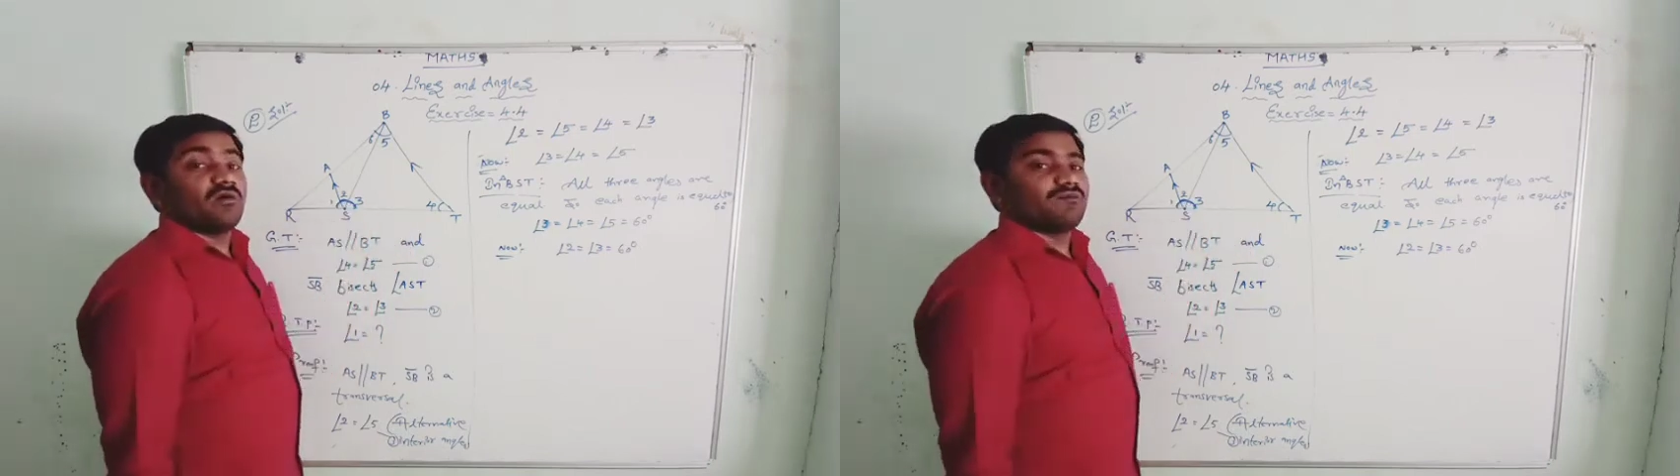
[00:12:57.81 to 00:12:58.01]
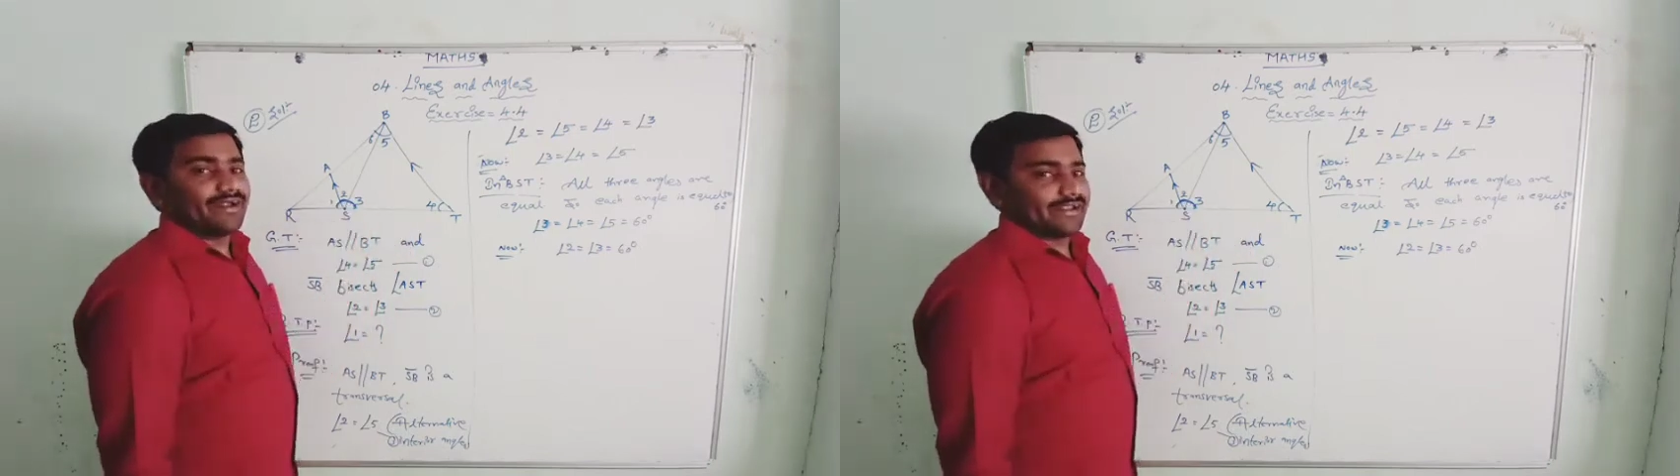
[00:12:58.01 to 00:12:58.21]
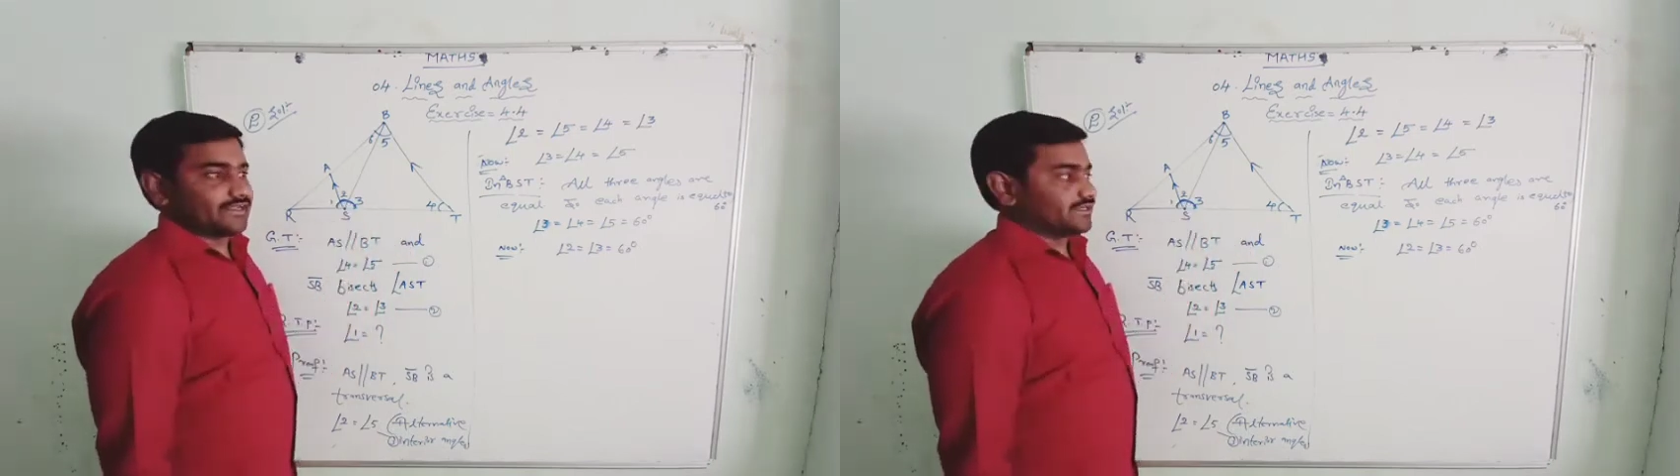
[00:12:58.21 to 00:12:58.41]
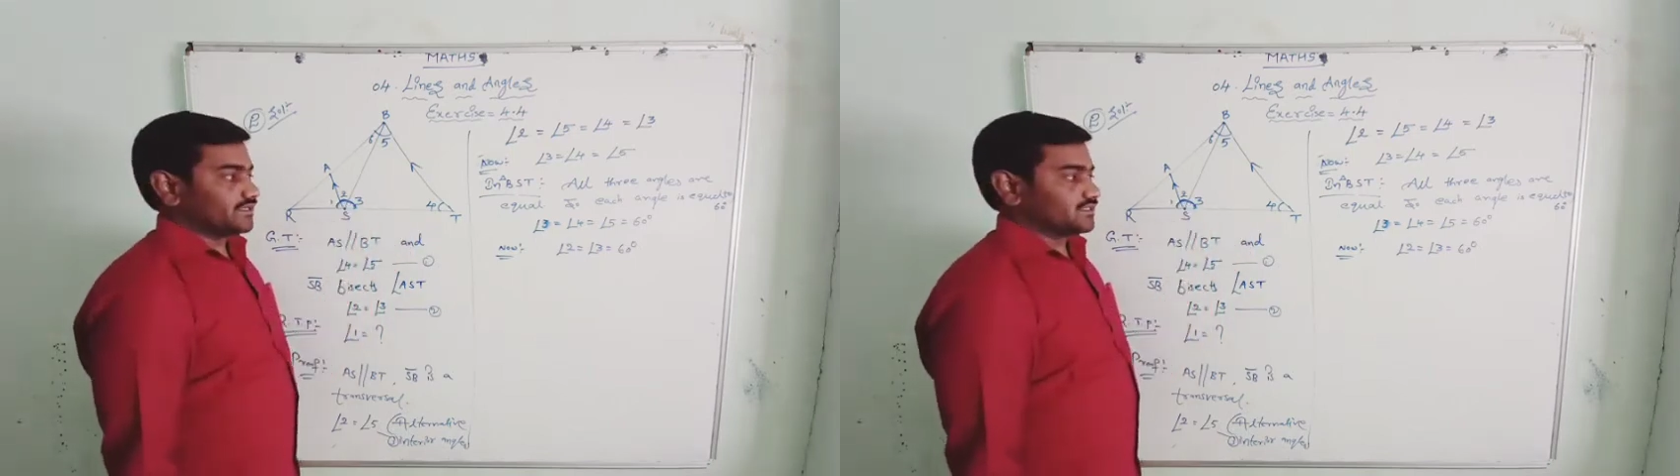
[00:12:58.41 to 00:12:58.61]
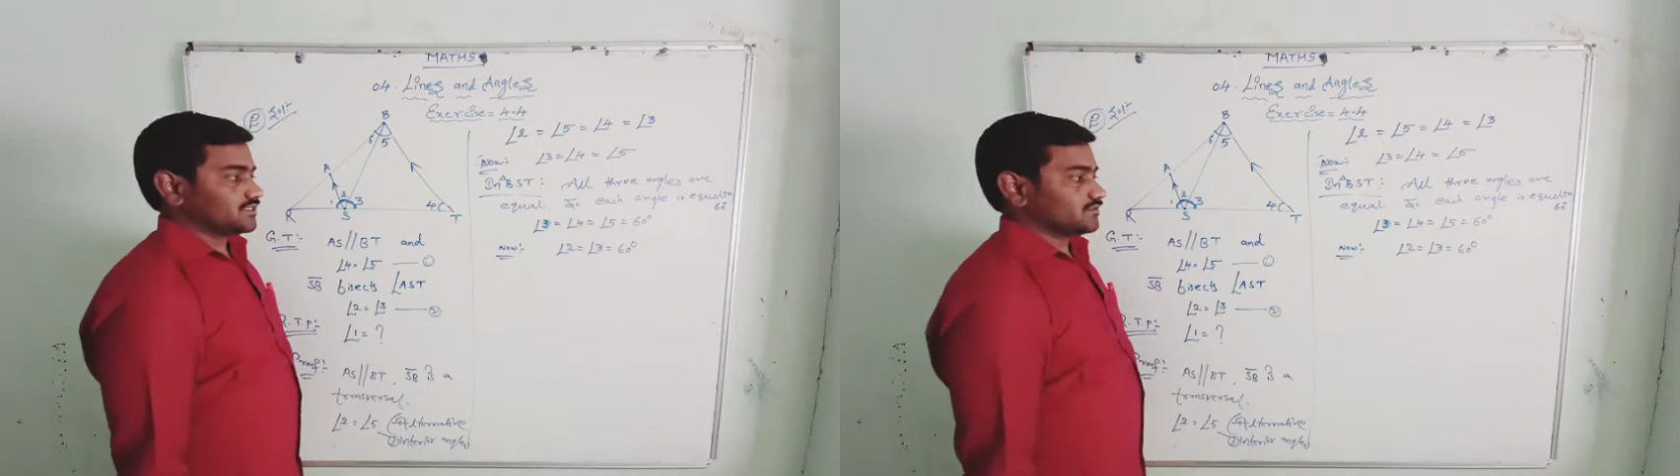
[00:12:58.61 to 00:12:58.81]
180
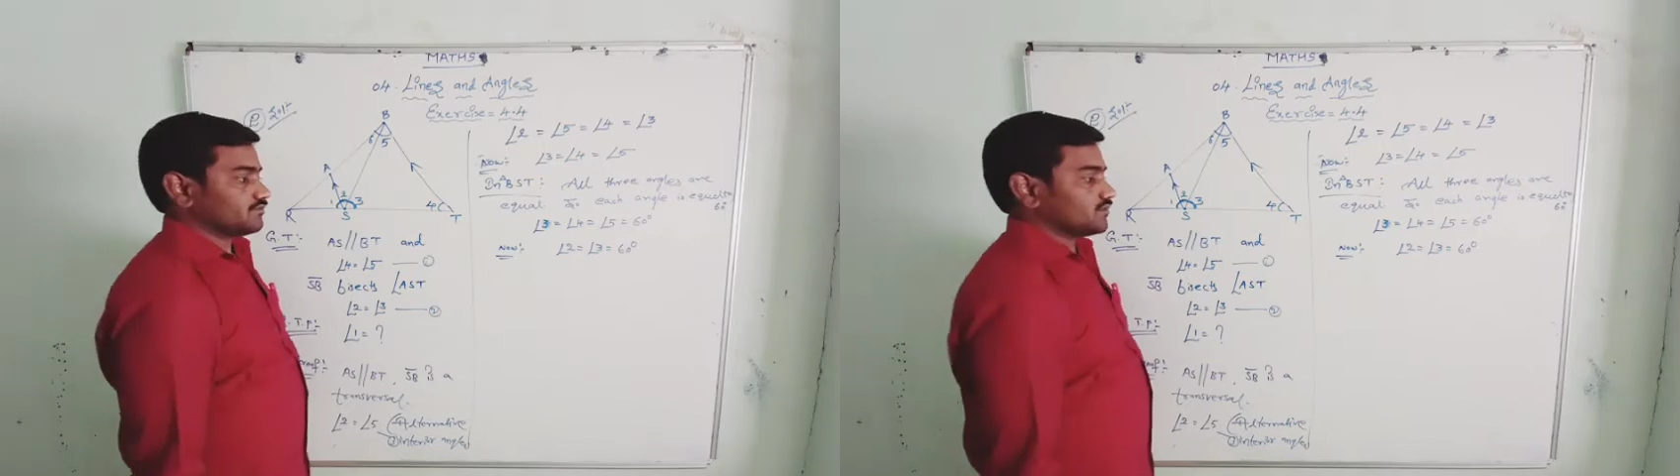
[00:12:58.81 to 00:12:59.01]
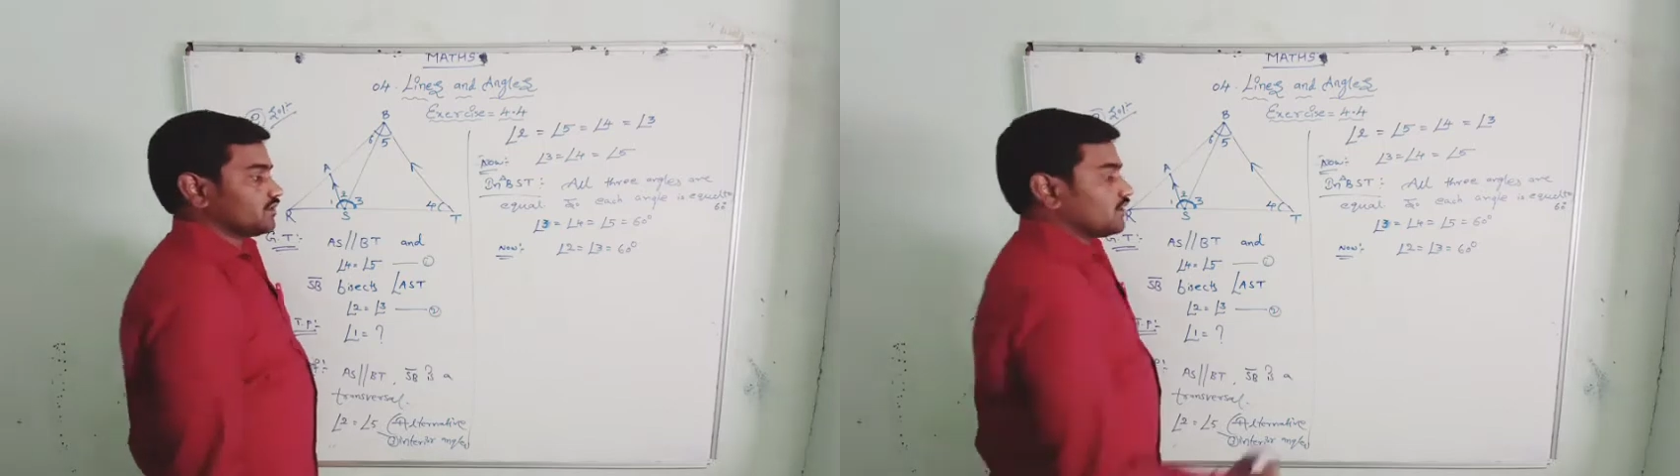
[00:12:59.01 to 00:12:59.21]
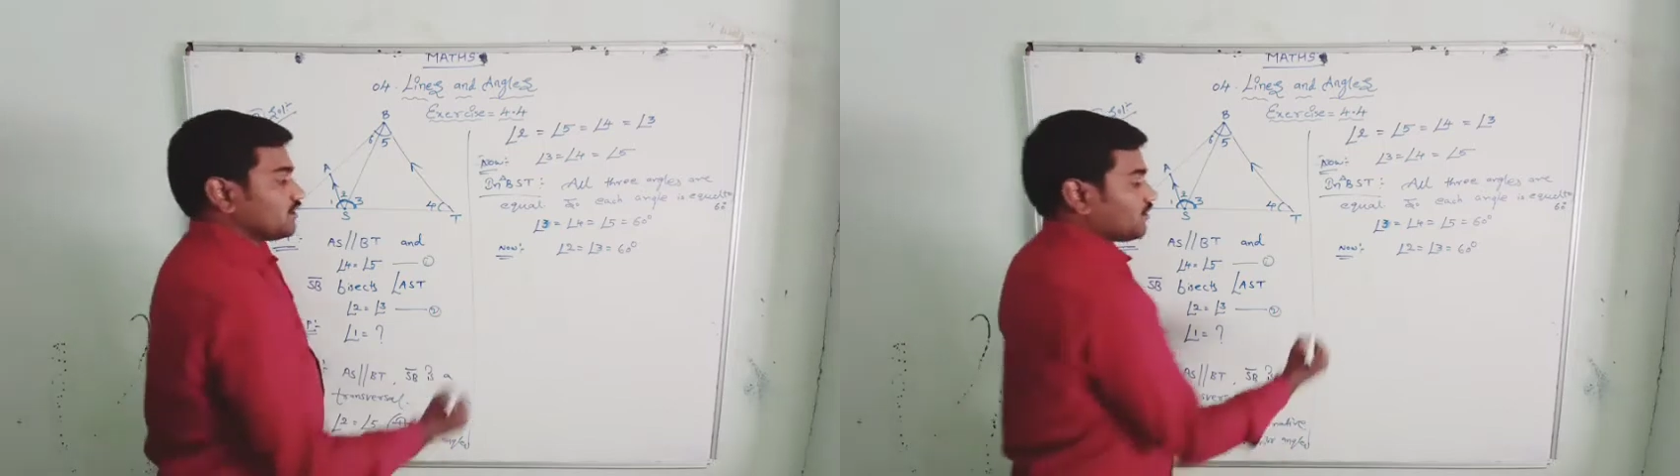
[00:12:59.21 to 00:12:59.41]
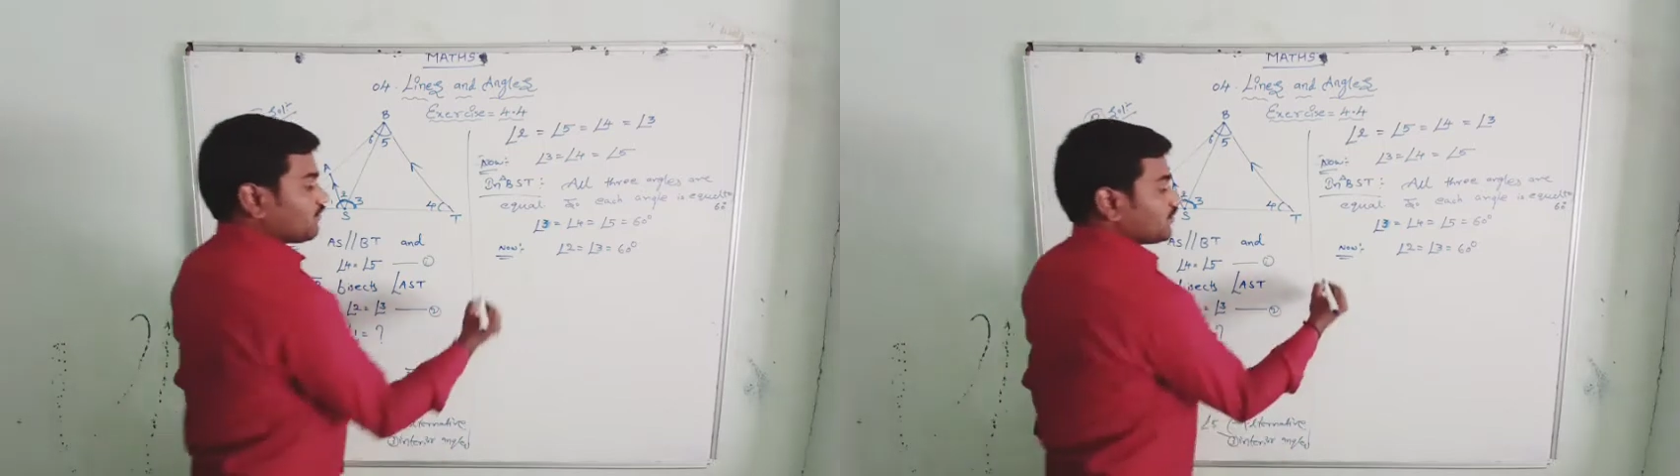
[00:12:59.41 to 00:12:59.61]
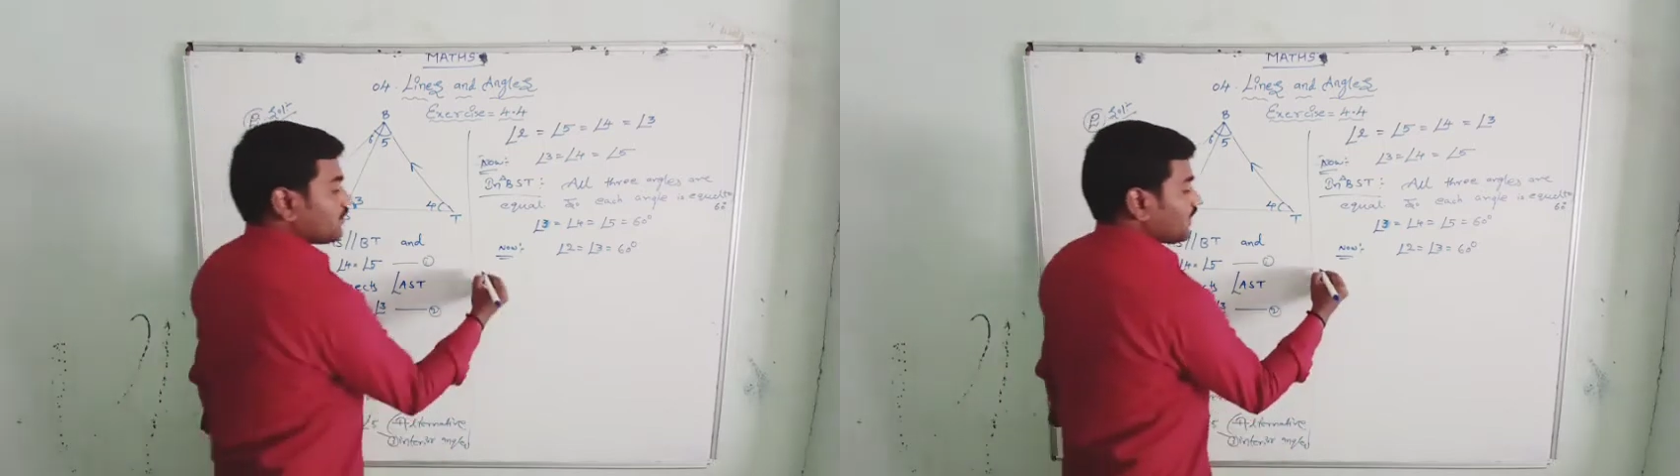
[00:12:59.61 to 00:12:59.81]
degrees. Now
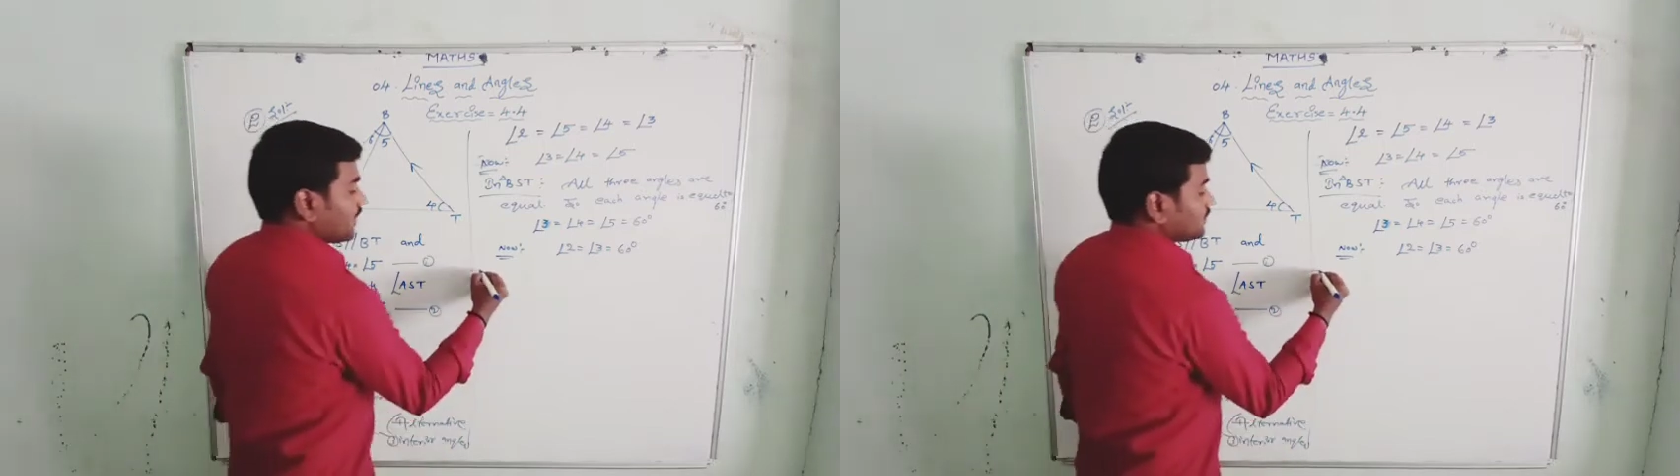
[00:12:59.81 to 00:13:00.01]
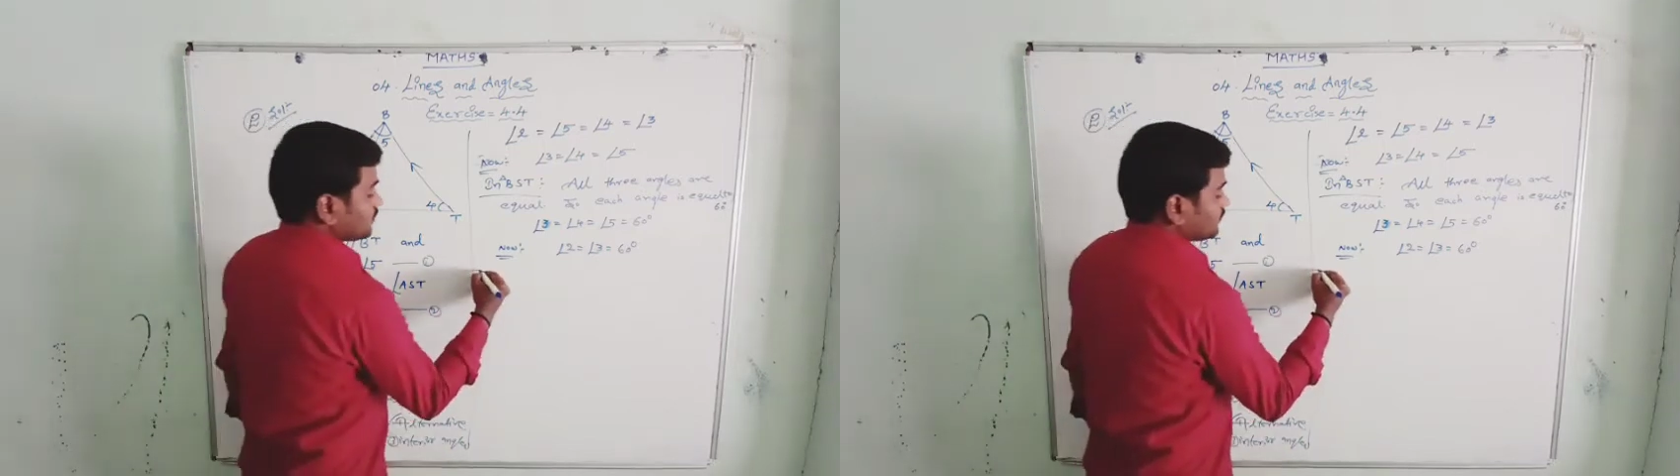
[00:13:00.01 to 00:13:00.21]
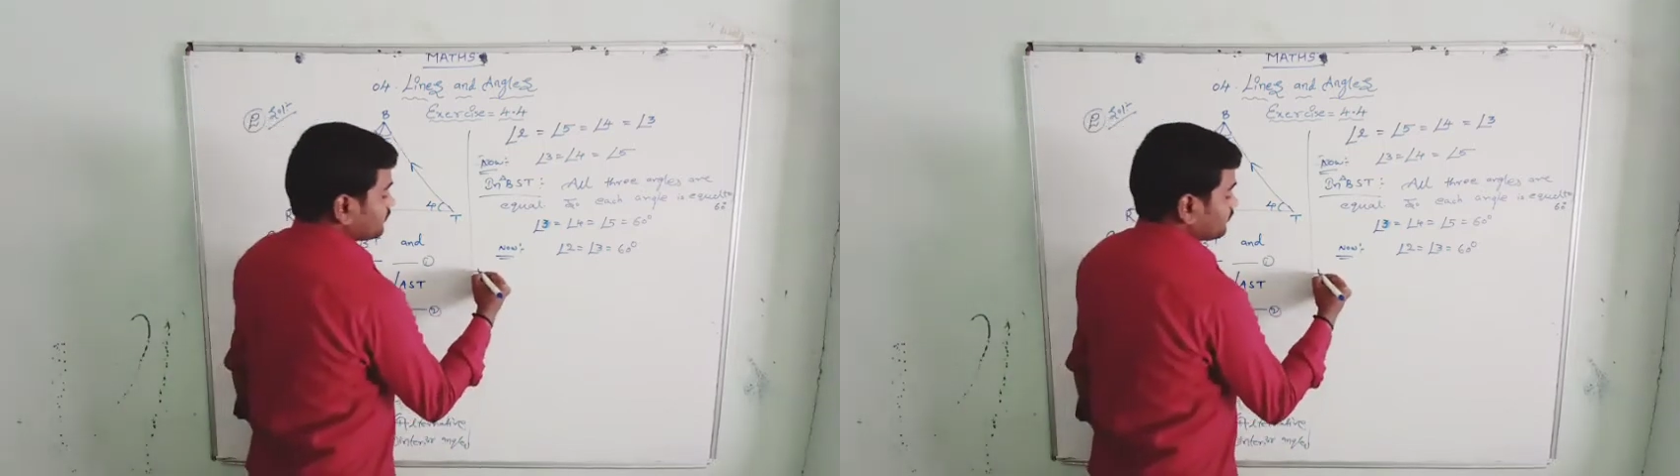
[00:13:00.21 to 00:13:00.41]
we know that